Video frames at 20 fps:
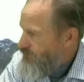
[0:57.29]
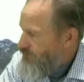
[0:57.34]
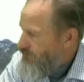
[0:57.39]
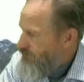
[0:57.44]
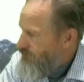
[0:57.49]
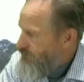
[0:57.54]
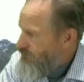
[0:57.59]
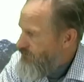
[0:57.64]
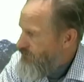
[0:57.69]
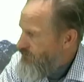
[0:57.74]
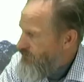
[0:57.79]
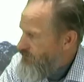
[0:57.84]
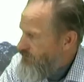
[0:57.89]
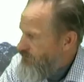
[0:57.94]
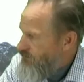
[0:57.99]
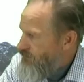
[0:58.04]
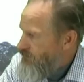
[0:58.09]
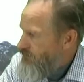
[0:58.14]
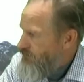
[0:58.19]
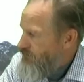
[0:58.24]

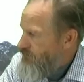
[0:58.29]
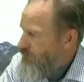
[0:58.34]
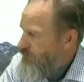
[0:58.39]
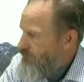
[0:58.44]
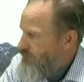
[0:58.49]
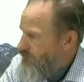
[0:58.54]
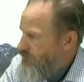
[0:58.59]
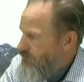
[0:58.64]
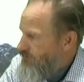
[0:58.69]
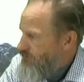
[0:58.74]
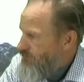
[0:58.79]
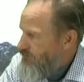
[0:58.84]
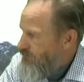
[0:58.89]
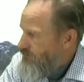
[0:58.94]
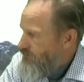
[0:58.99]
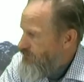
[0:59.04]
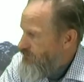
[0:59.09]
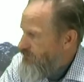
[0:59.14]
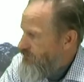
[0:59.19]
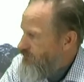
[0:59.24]

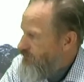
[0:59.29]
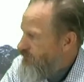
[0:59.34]
(not speaking)